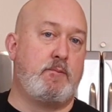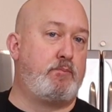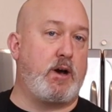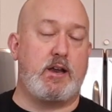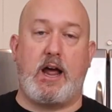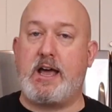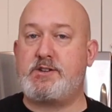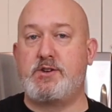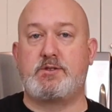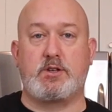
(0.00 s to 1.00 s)
but I
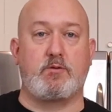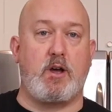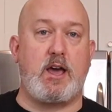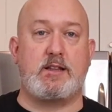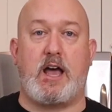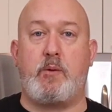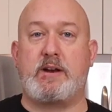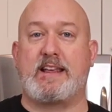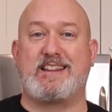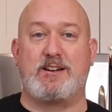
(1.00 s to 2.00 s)
choose to grind. I want
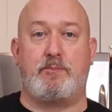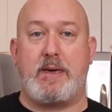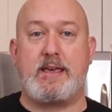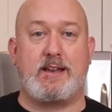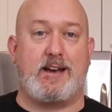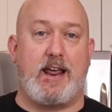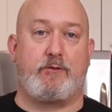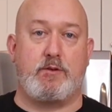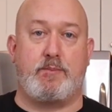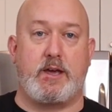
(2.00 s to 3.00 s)
to get a little bacon in
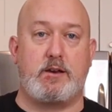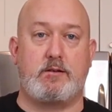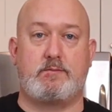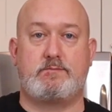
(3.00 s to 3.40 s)
every bite.